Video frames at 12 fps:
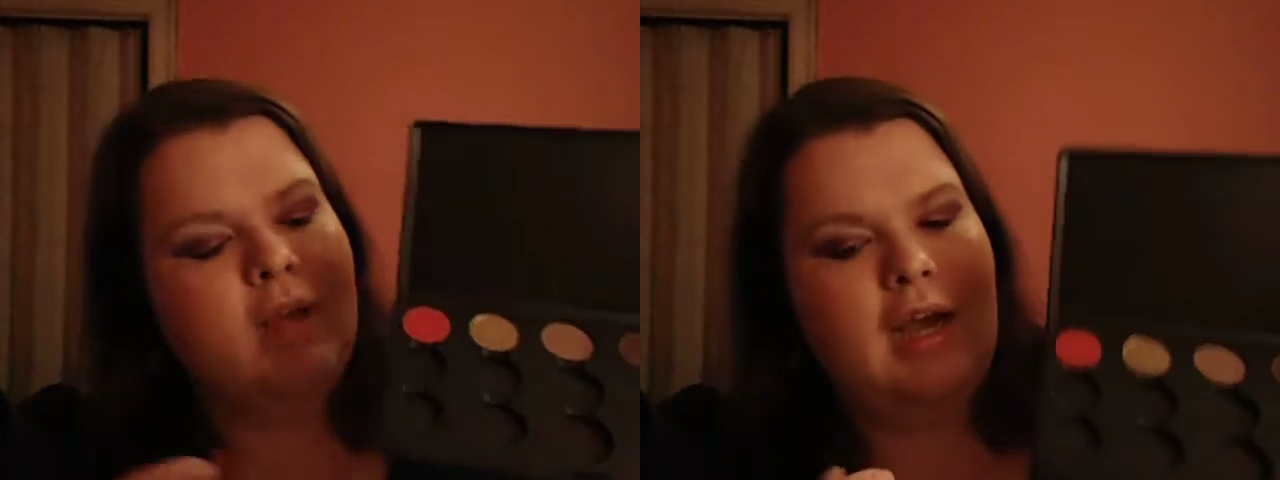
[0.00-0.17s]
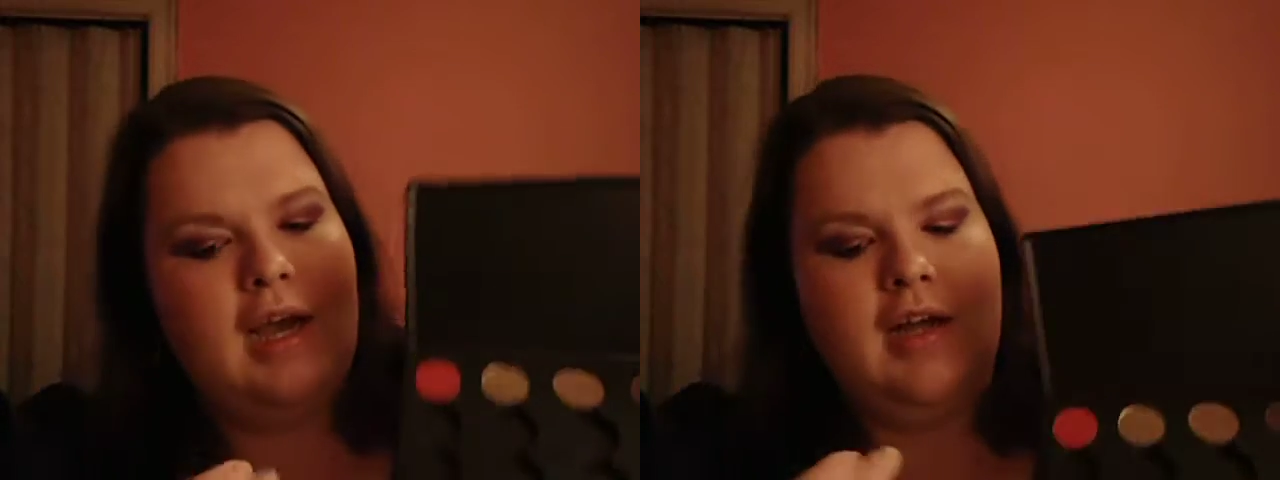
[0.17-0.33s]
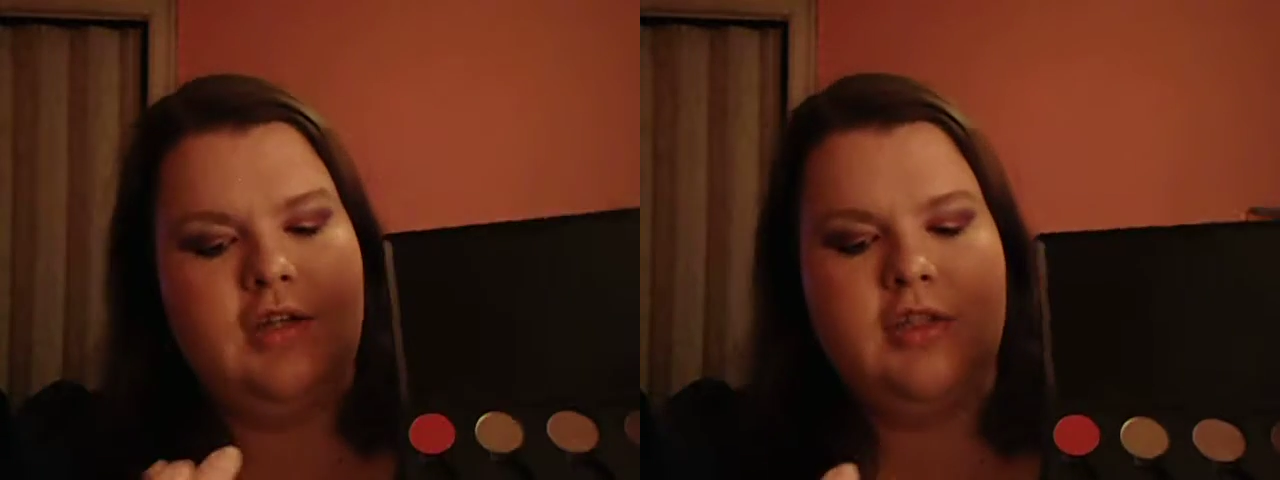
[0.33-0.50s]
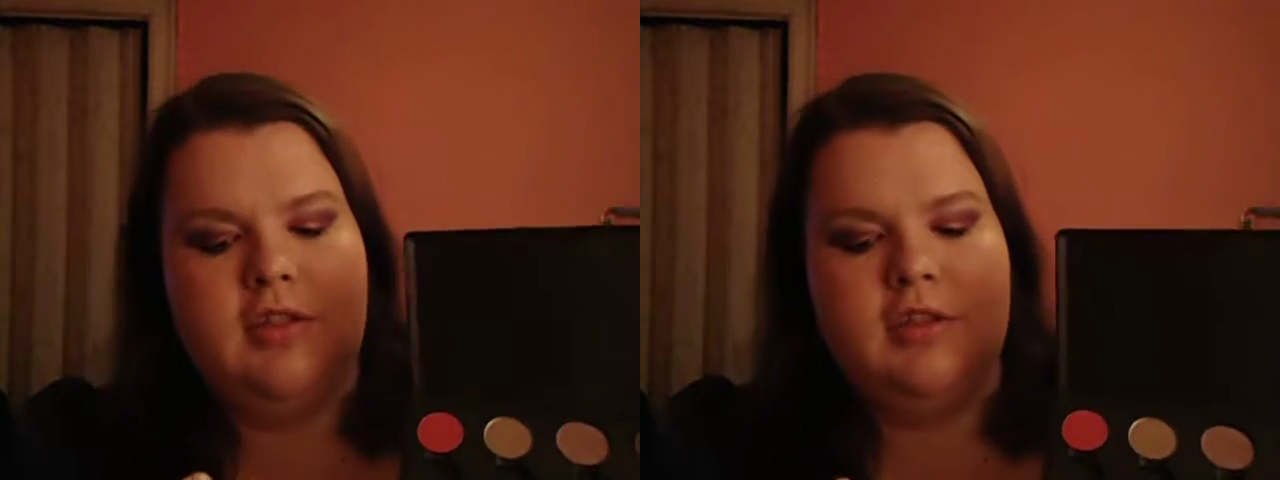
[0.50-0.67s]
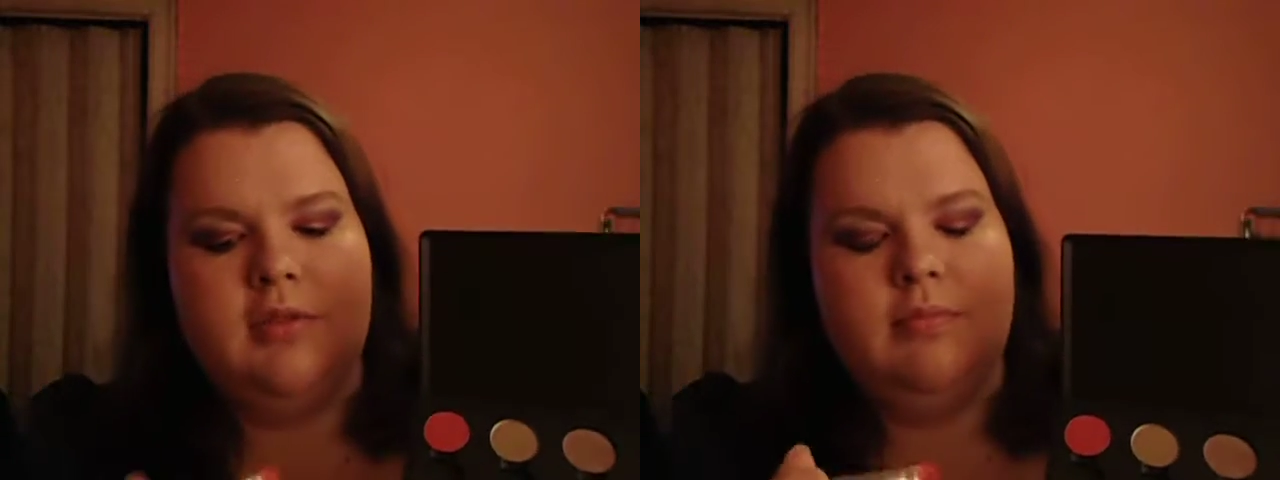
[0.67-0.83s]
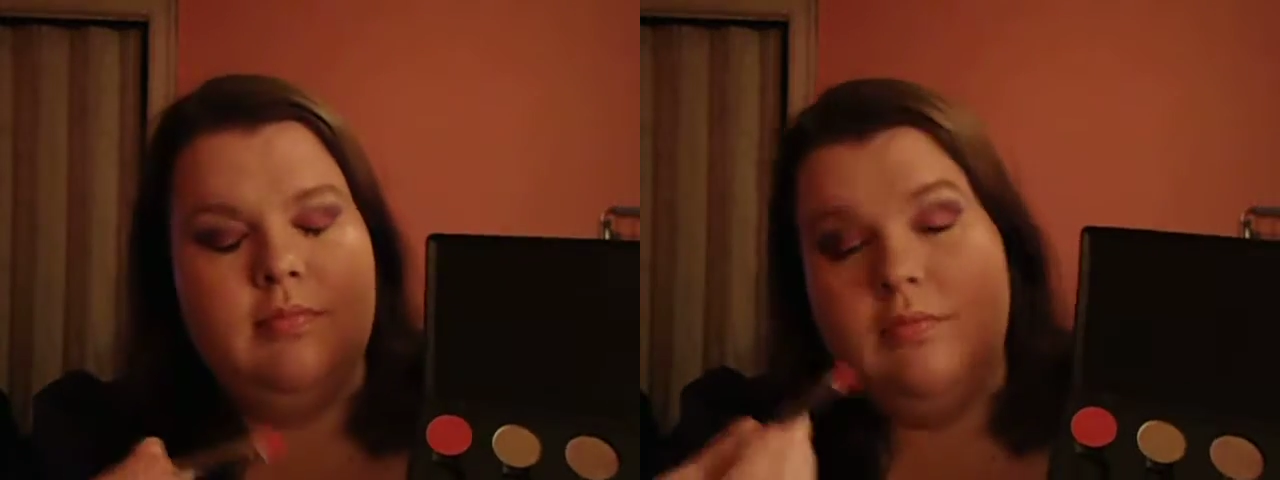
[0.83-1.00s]
And I just
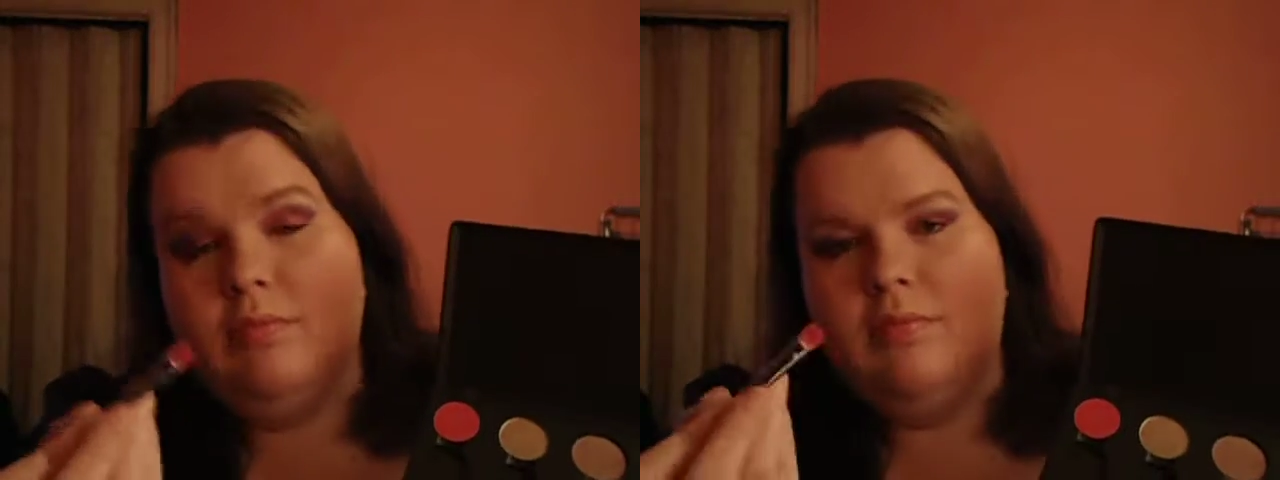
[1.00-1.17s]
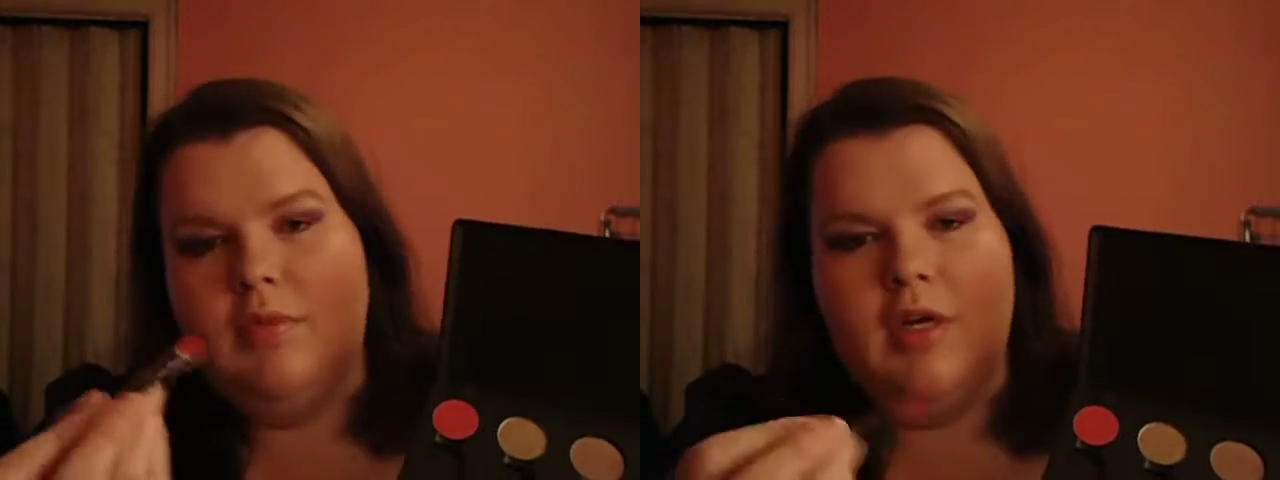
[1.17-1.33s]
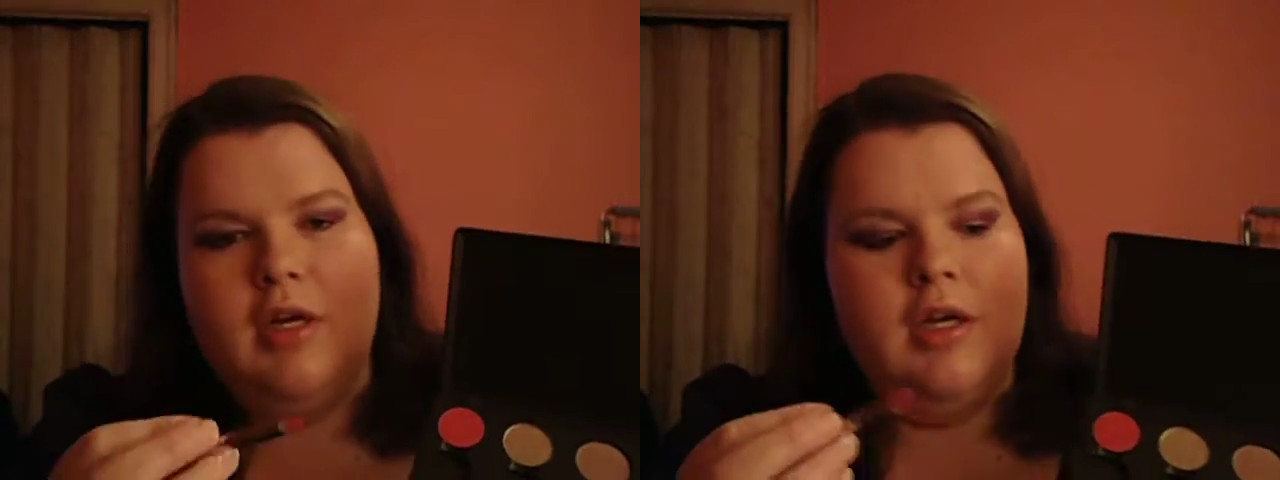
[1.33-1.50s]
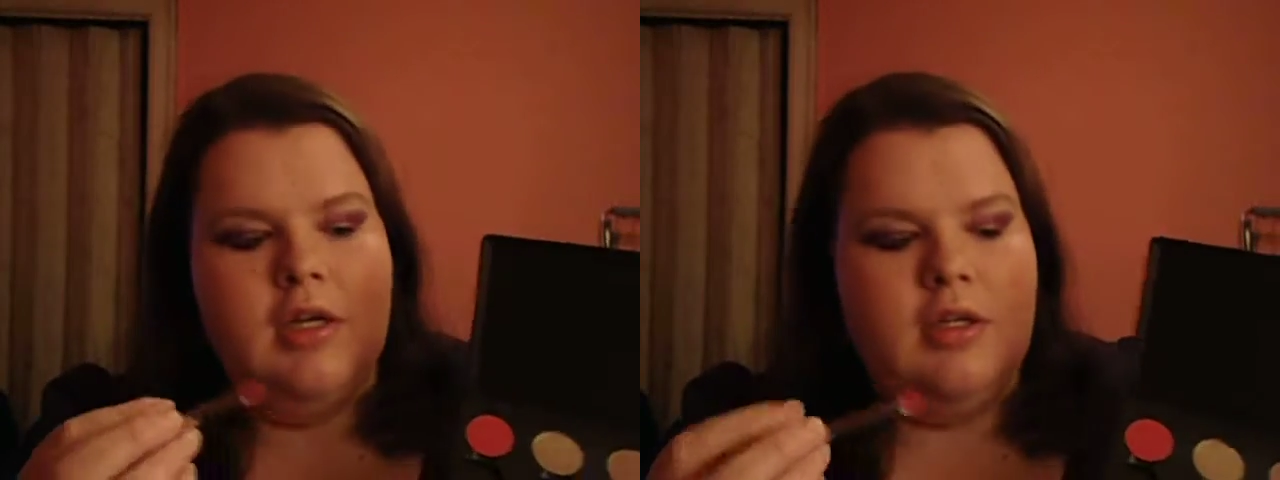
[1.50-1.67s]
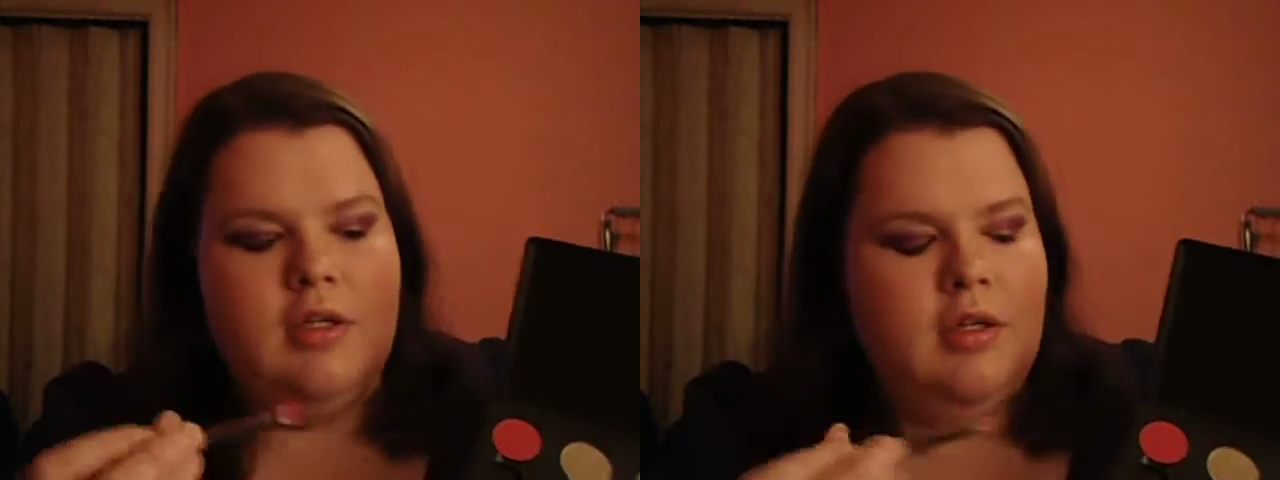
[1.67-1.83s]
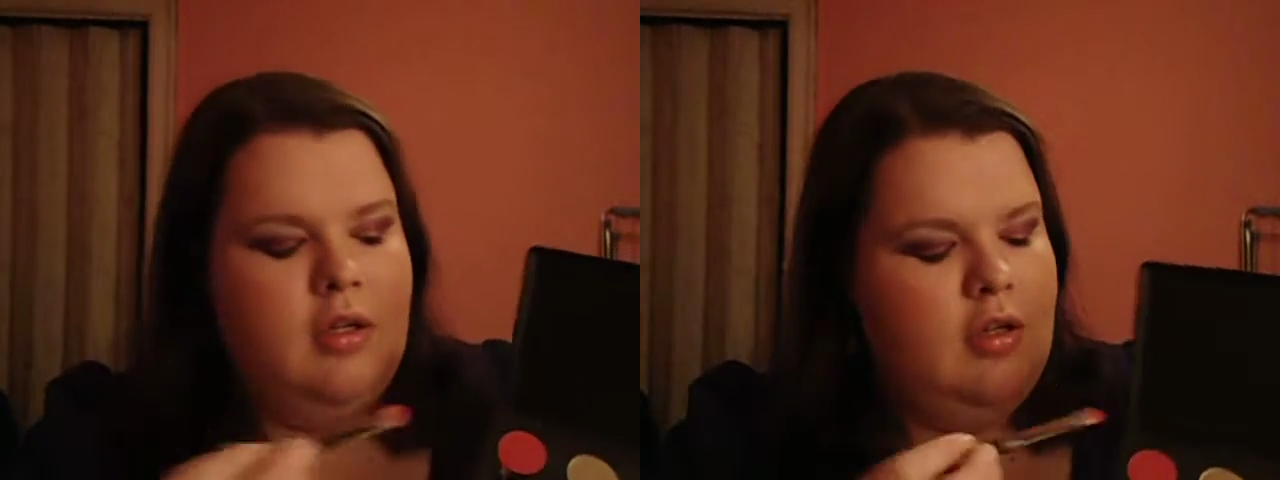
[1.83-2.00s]

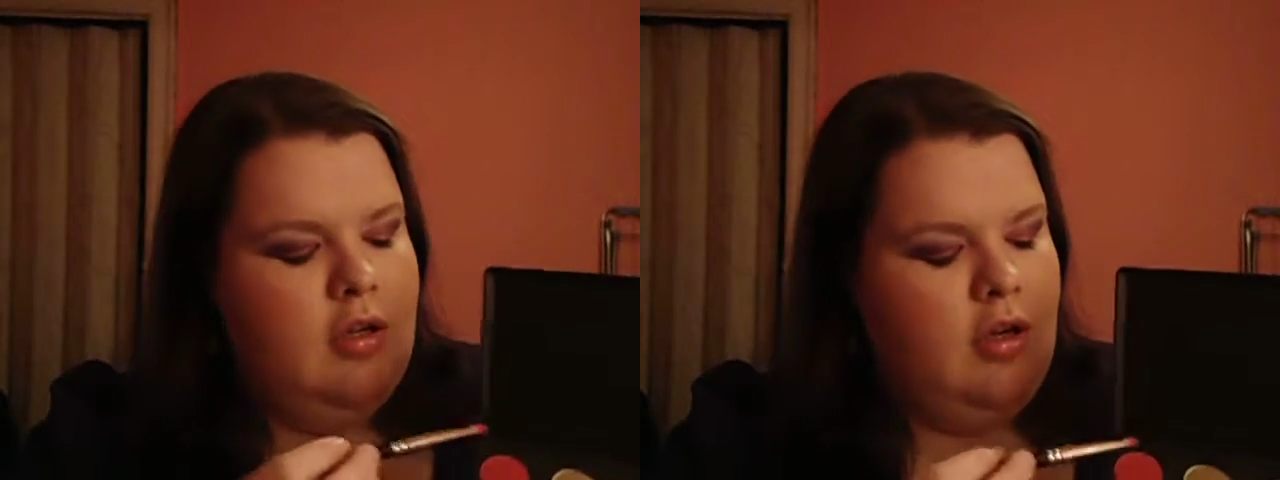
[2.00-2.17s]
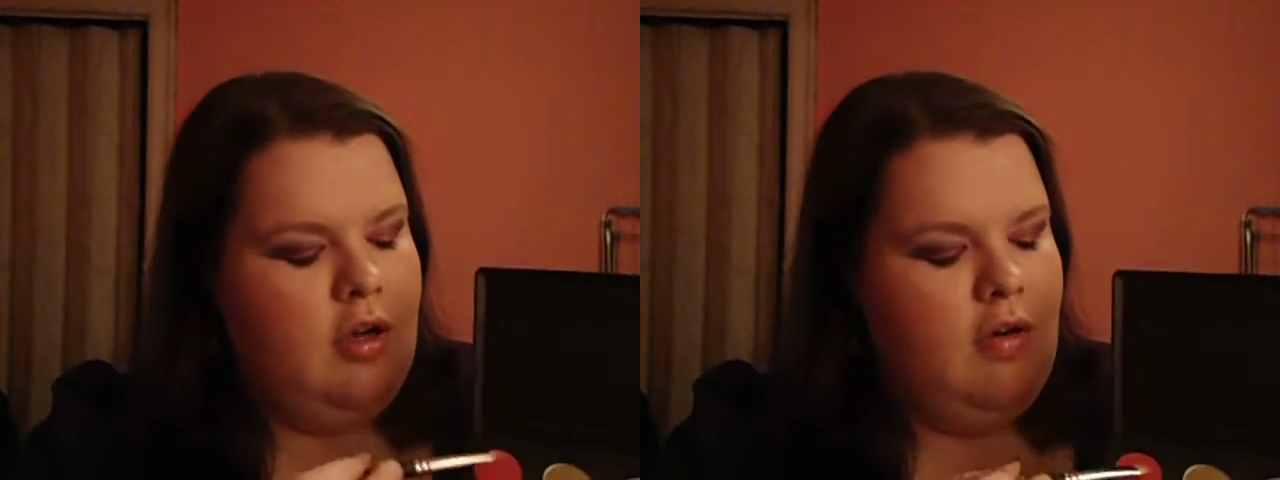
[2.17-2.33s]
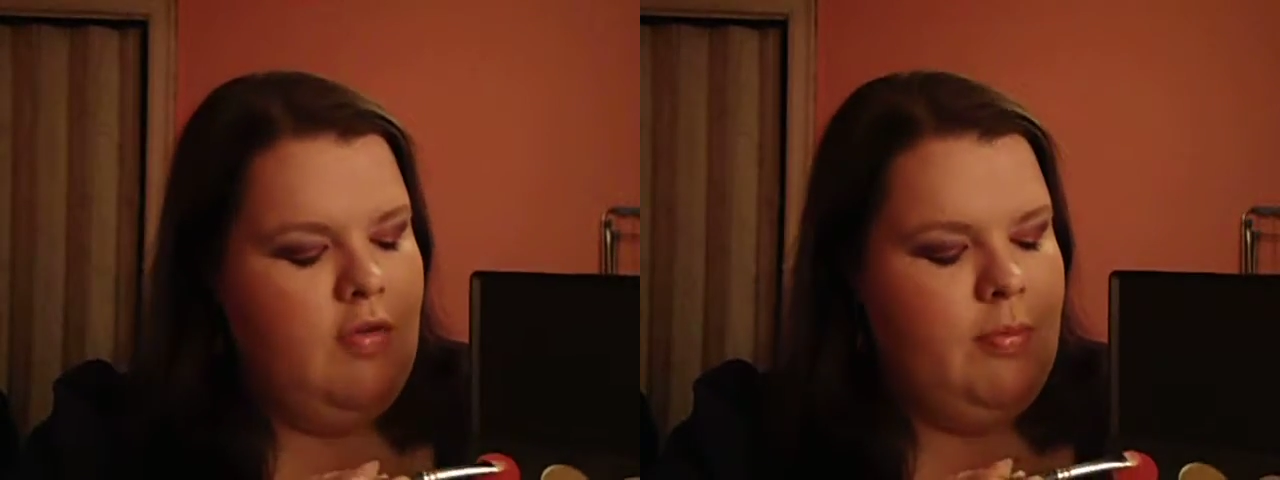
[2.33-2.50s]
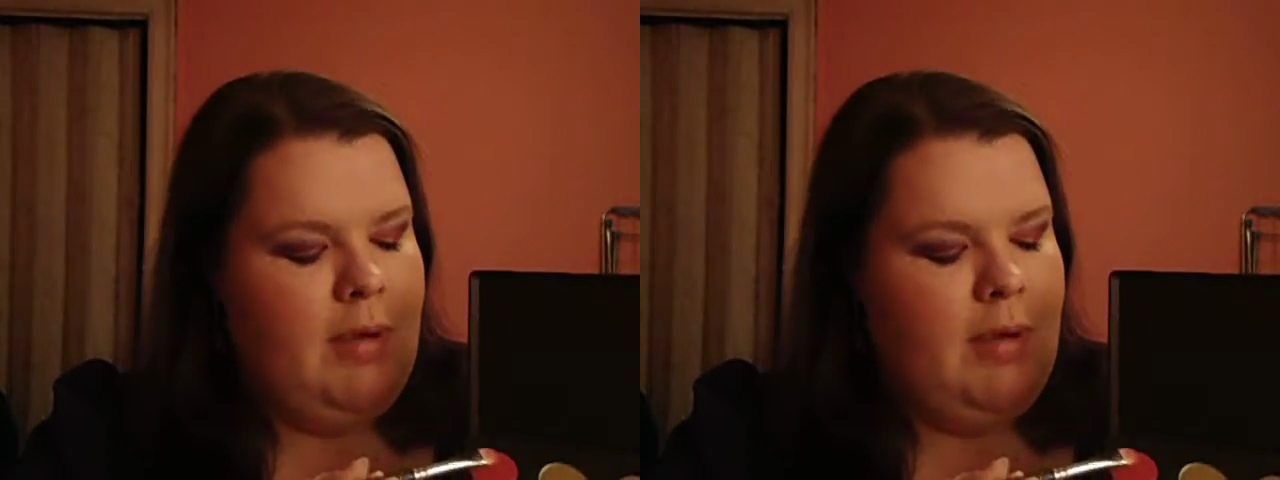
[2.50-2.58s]
covered